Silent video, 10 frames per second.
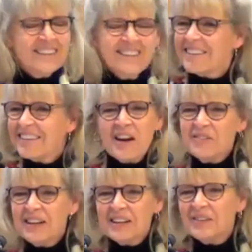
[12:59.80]
And I'm
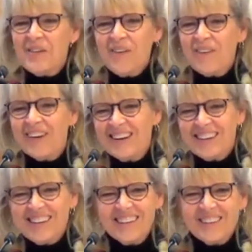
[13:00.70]
like, No,
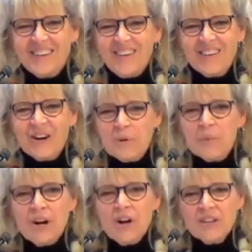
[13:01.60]
no. But
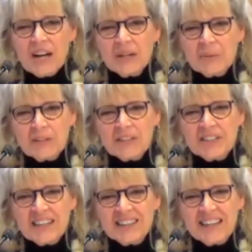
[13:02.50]
we all kind of want to
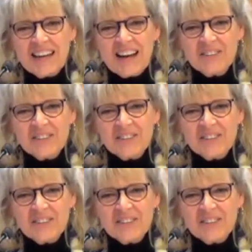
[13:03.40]
check that out,